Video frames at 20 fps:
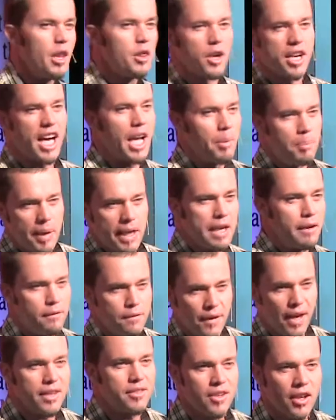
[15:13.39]
They're kind of picking
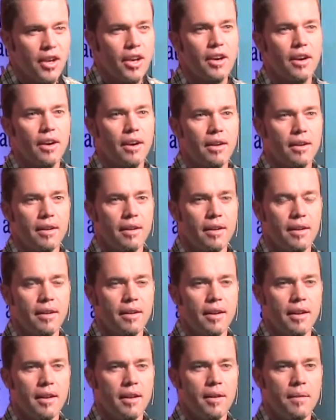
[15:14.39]
fights here.
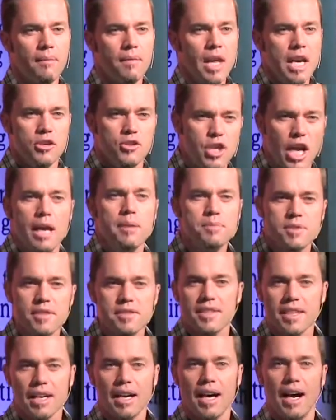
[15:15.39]
James
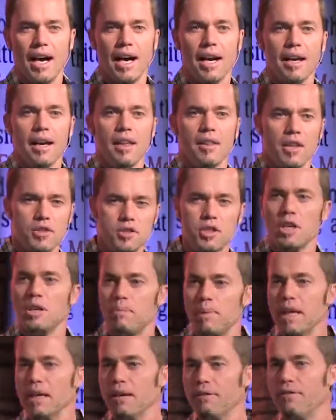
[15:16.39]
is the guy that's going to
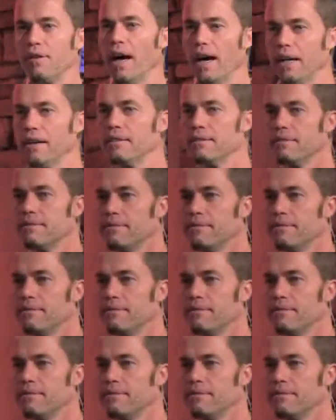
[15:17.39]
be in a fight.